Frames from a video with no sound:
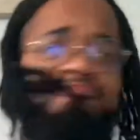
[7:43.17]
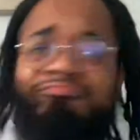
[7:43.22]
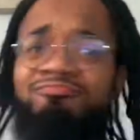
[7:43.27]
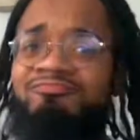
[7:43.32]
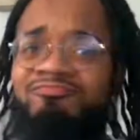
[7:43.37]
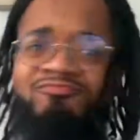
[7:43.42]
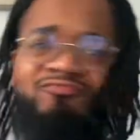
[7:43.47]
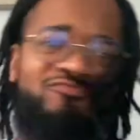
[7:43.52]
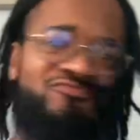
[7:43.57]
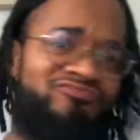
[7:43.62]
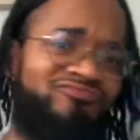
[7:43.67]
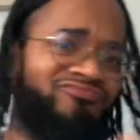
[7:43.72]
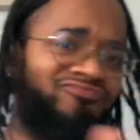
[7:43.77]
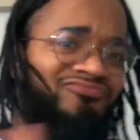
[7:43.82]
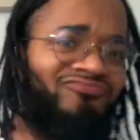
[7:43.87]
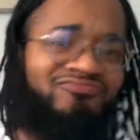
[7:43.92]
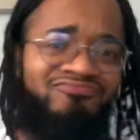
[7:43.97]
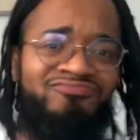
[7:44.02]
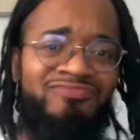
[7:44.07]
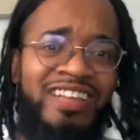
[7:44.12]

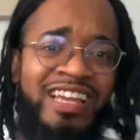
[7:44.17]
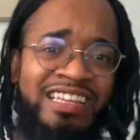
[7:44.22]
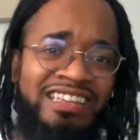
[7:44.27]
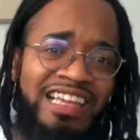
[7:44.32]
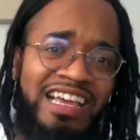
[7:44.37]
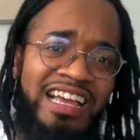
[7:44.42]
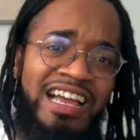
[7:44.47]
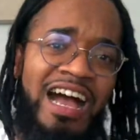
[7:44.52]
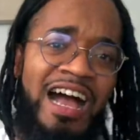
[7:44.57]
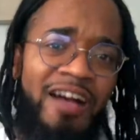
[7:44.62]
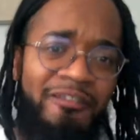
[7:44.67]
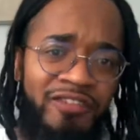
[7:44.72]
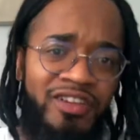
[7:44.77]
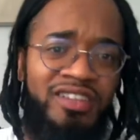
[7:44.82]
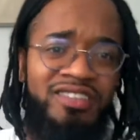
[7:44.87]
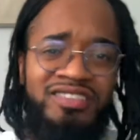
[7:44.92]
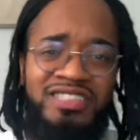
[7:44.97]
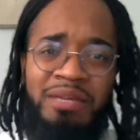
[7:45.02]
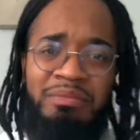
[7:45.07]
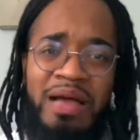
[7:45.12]
Get that
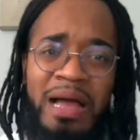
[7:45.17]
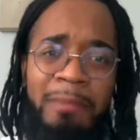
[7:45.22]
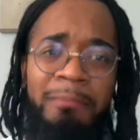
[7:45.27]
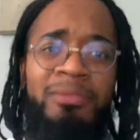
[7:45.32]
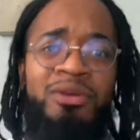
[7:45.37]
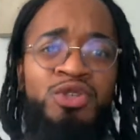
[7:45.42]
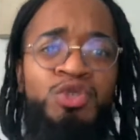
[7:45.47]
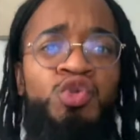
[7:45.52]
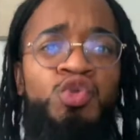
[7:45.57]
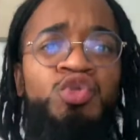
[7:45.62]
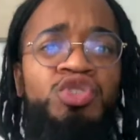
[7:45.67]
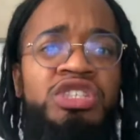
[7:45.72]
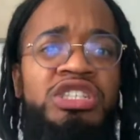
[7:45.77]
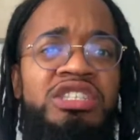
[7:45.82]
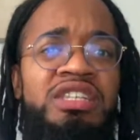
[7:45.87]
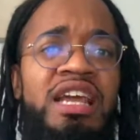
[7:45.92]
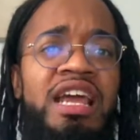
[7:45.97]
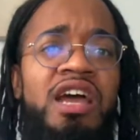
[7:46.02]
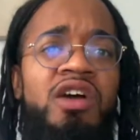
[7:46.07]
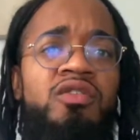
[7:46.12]
confidence up. I'm Gucci
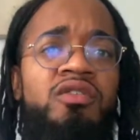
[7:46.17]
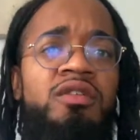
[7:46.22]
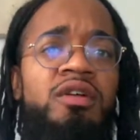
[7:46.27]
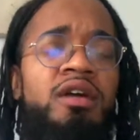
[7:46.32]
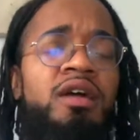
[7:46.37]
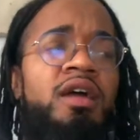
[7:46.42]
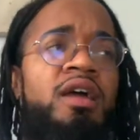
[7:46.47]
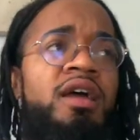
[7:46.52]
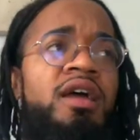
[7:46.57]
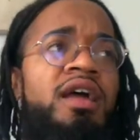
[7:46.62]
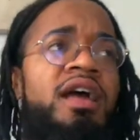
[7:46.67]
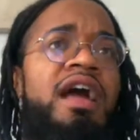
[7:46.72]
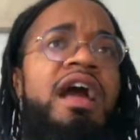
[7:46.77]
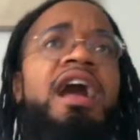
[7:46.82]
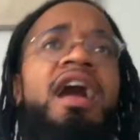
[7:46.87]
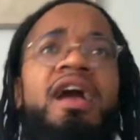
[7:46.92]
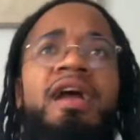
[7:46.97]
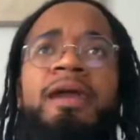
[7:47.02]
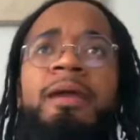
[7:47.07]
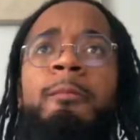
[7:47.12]
now. I